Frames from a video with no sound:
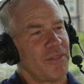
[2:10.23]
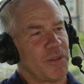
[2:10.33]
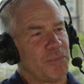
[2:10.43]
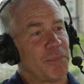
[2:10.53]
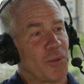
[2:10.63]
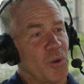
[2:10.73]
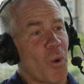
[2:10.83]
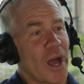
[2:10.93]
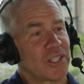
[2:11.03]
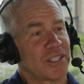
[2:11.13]
Oh, the good. people who
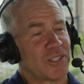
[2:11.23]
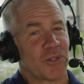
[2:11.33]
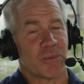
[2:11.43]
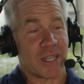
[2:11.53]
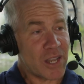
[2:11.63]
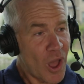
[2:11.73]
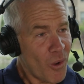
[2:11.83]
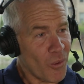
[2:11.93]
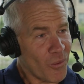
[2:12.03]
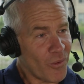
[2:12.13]
watch the tour, but
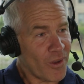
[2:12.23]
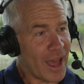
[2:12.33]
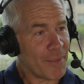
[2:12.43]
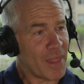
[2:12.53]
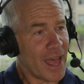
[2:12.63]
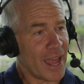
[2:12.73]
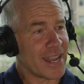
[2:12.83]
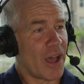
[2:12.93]
no, I'm not.